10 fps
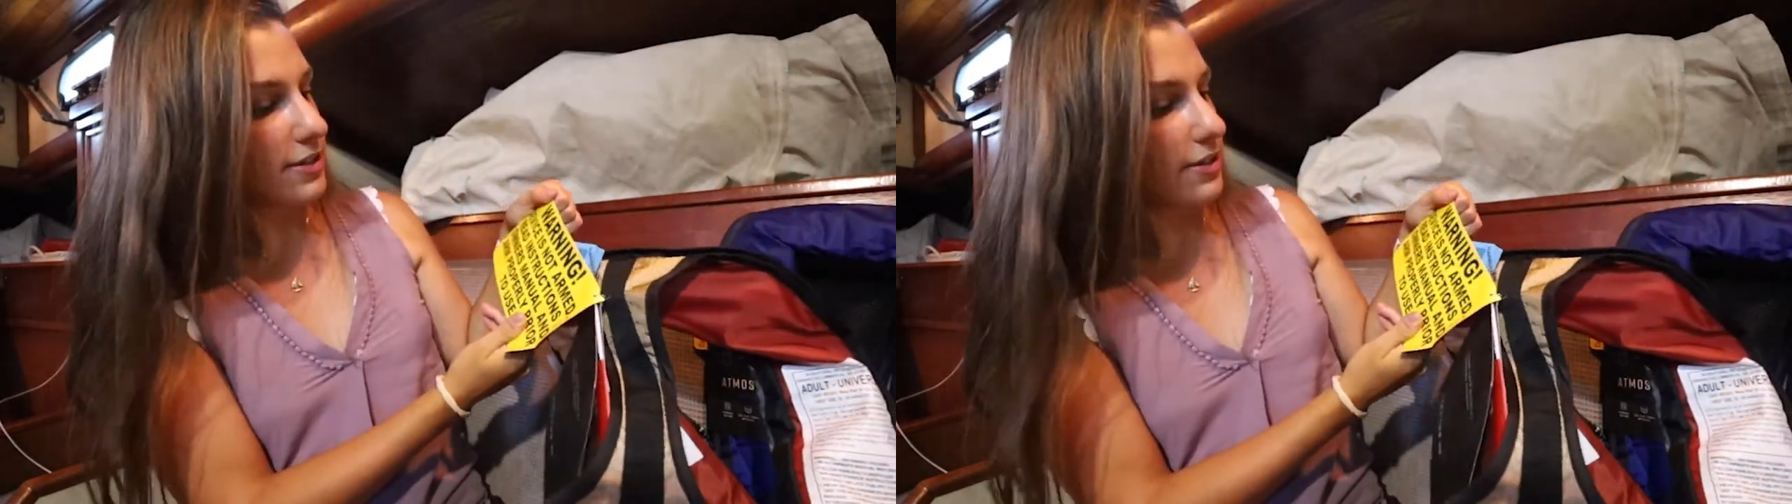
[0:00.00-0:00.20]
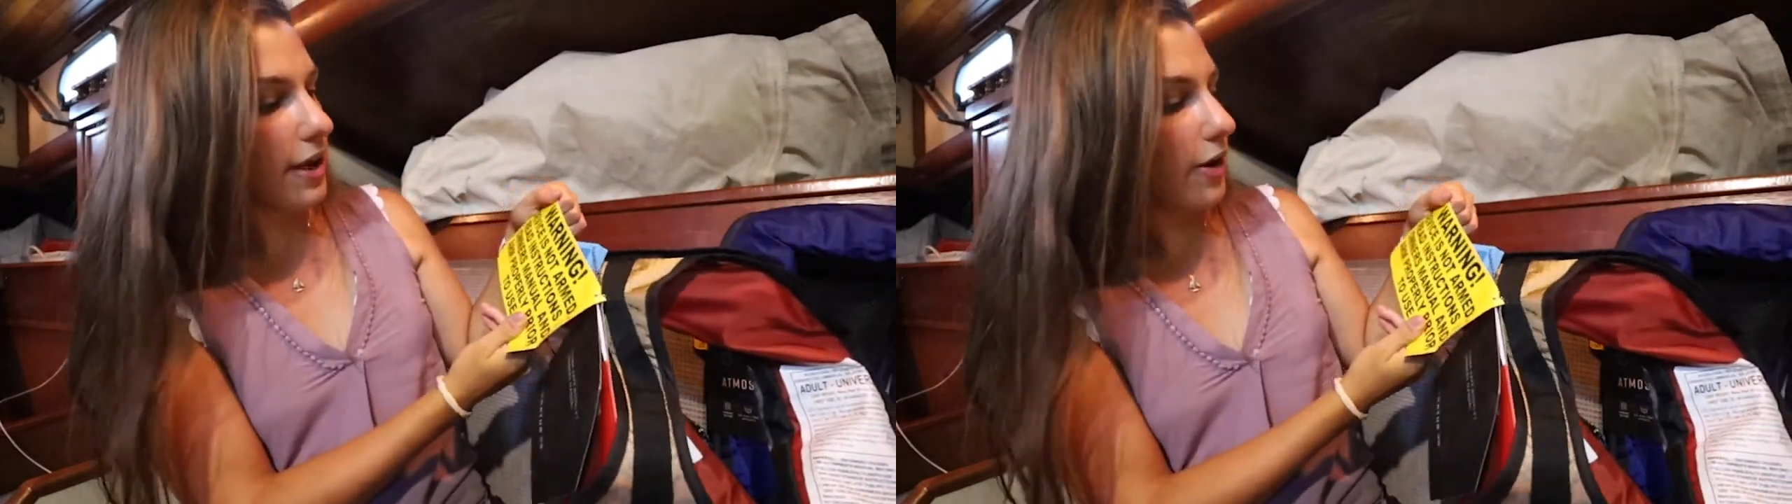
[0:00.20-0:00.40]

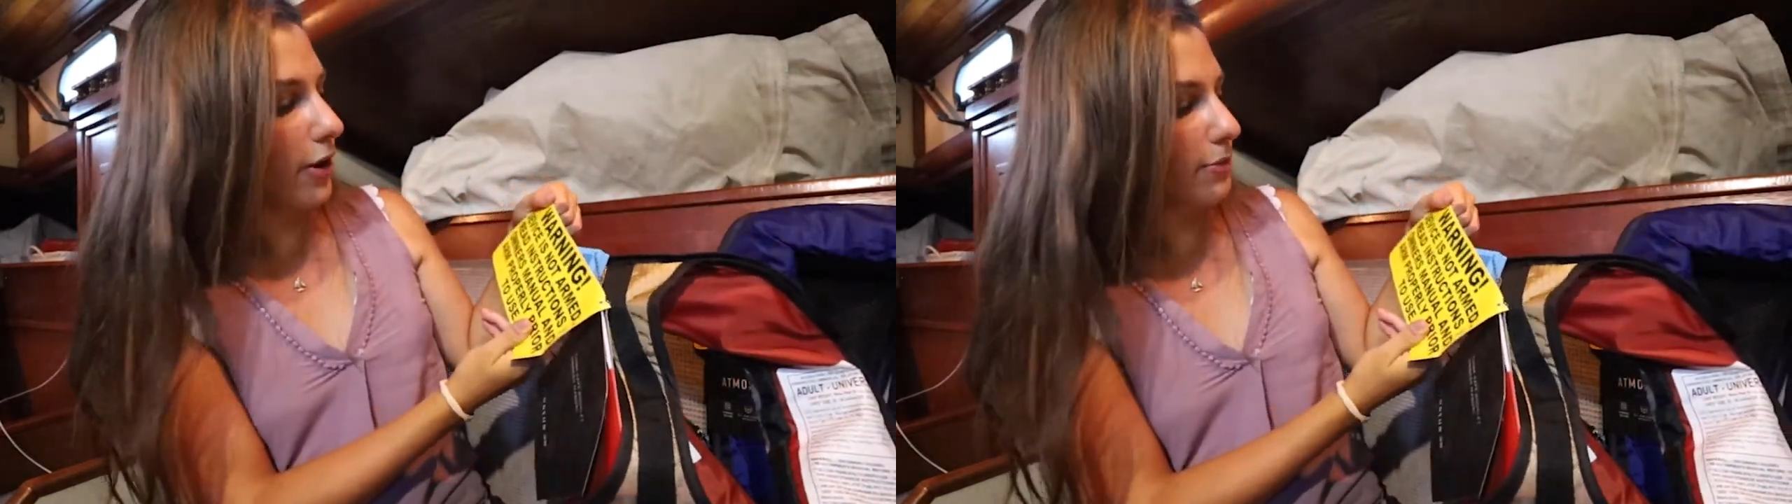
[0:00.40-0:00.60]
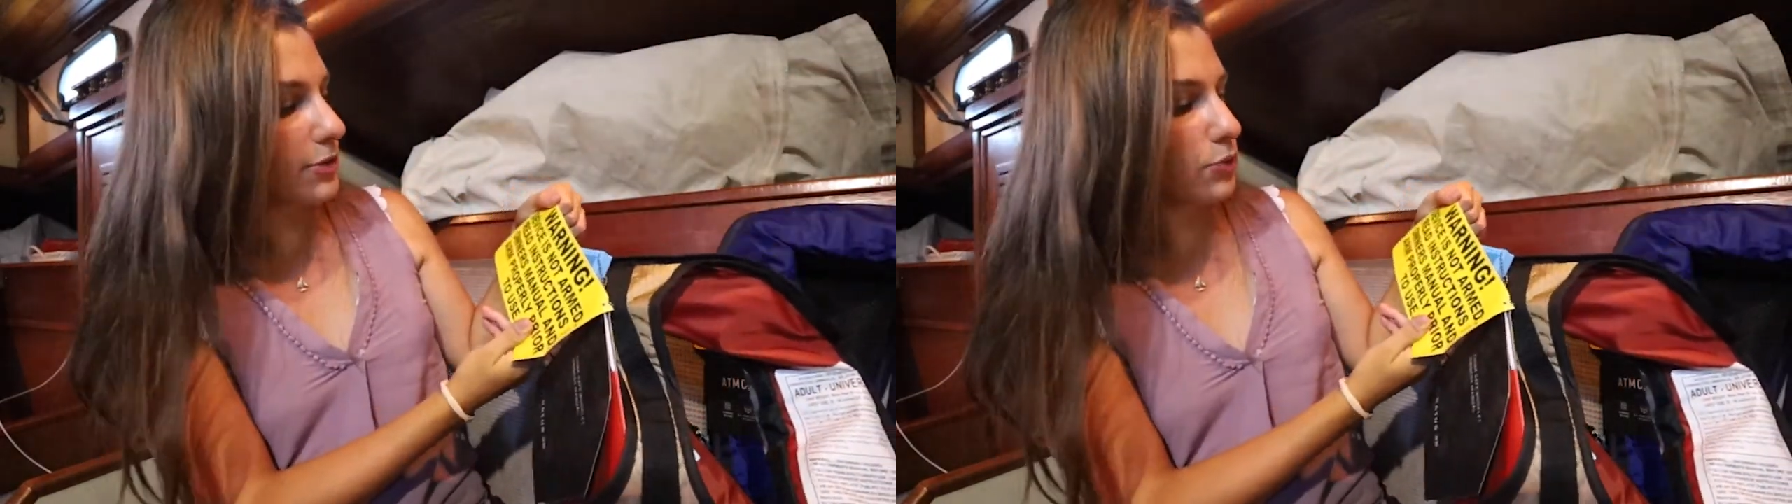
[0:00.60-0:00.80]
is not
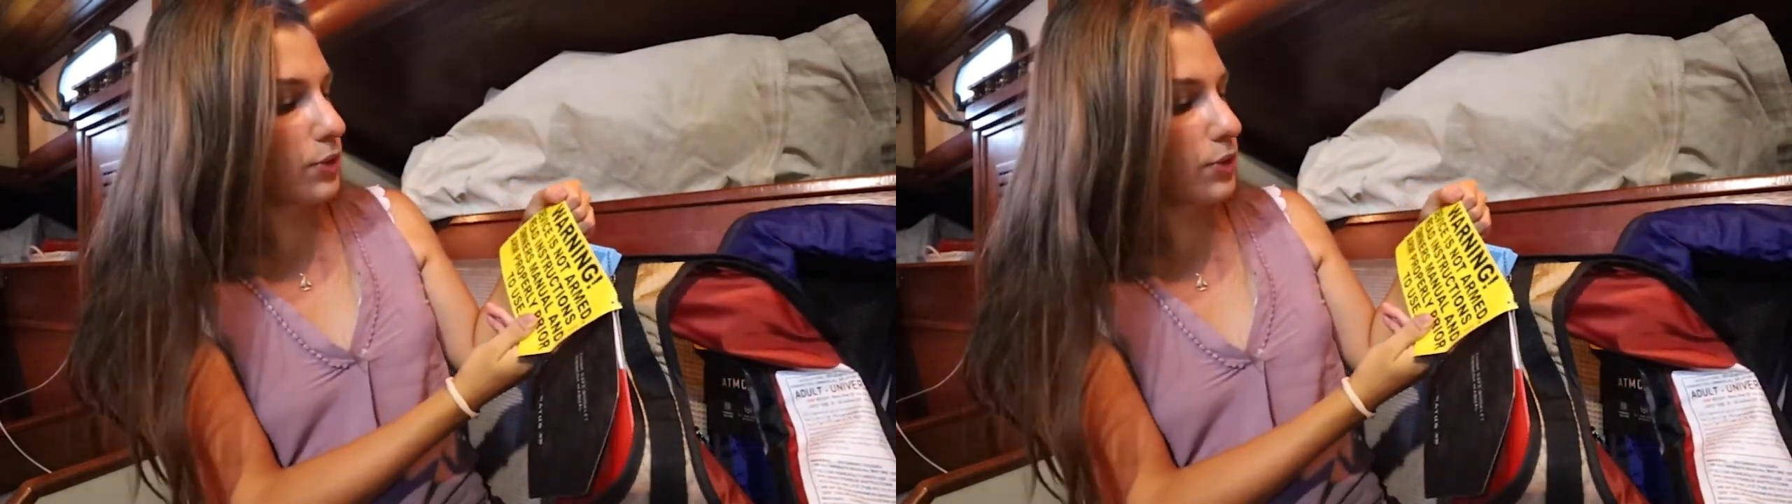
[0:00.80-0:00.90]
armed,